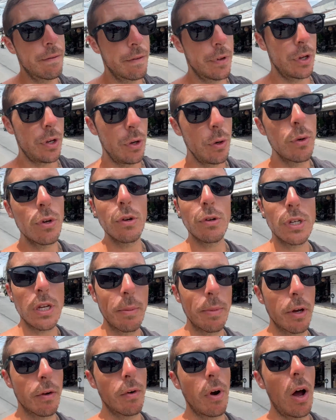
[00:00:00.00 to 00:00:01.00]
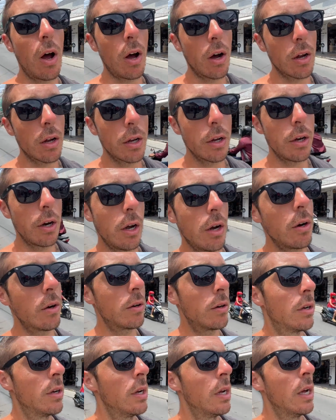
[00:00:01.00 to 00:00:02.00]
you do something wrong.
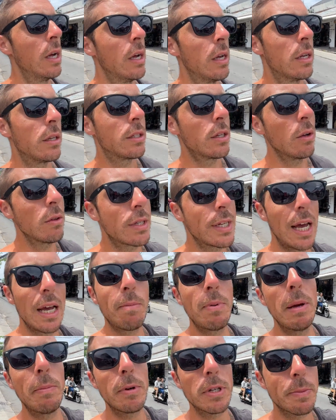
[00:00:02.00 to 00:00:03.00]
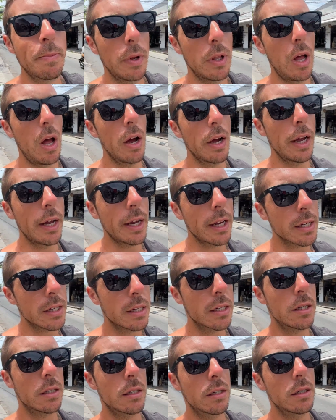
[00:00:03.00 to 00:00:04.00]
Don't take people's belongings,
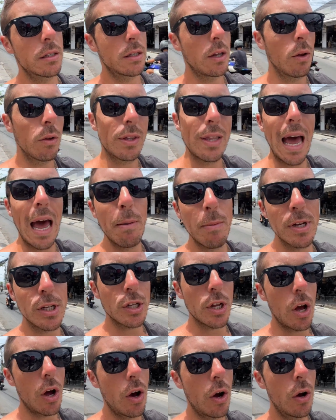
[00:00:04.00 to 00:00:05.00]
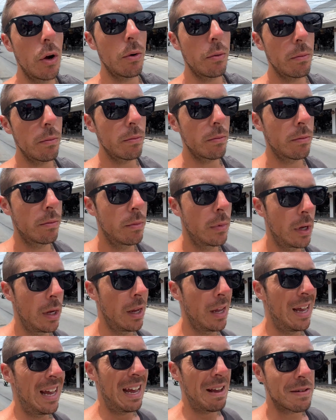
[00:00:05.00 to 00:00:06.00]
don't damage the home.
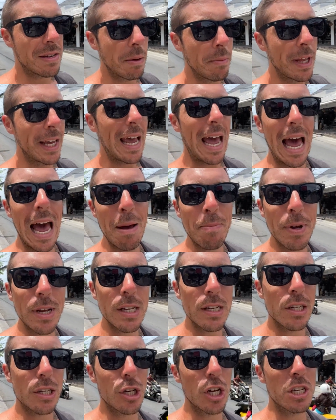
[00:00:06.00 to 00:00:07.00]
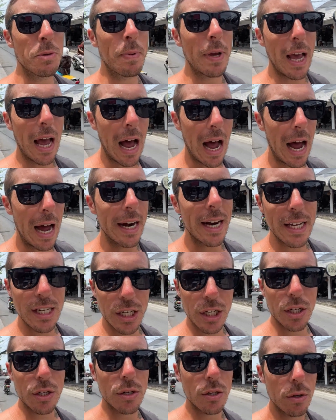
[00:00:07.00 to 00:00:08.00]
If something happens, just be honest
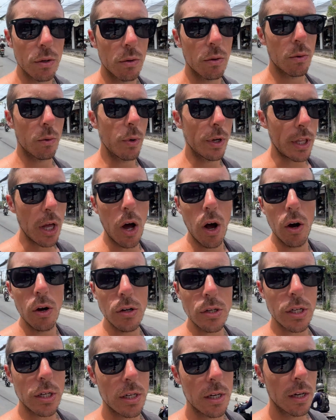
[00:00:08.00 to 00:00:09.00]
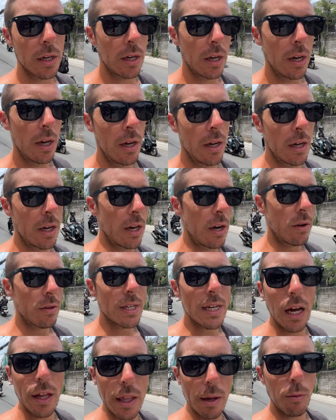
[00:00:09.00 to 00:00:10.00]
with the host.
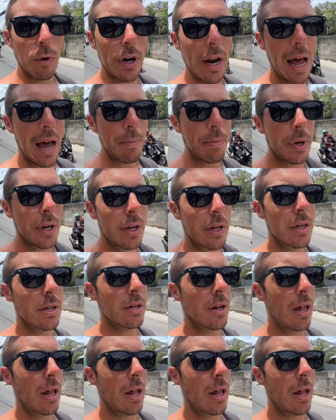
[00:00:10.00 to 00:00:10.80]
Tell them what happened.